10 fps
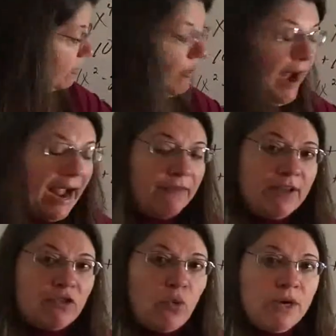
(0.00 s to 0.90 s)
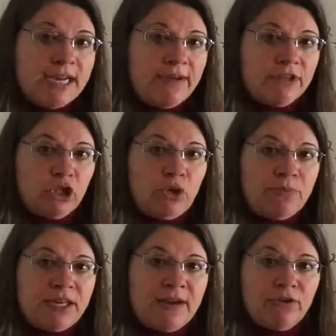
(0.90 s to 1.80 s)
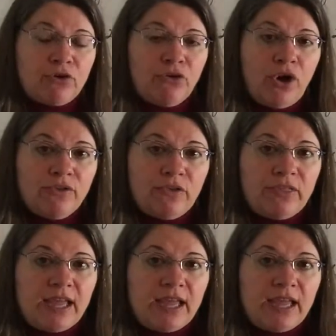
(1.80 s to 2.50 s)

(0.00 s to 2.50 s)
graph it's going to have a loop that never crosses the